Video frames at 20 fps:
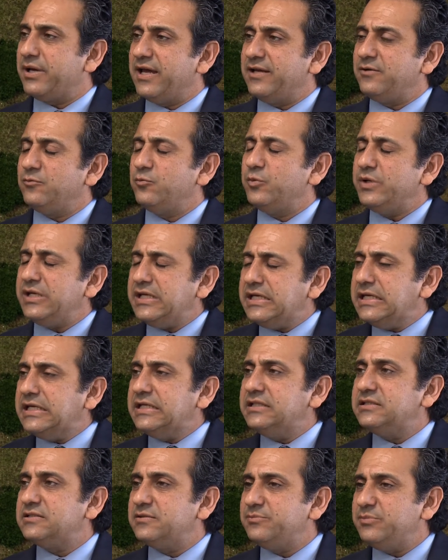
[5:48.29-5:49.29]
and we
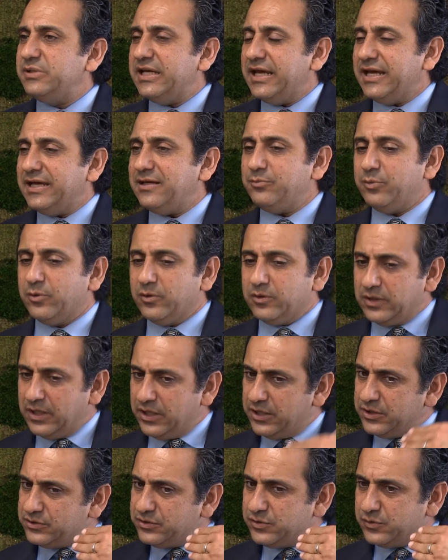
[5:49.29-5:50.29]
need to be able
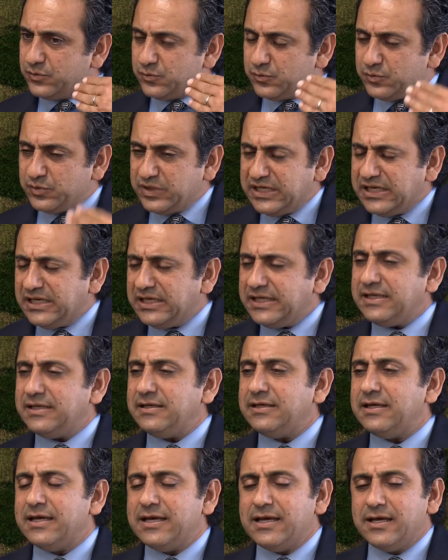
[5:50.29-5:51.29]
to really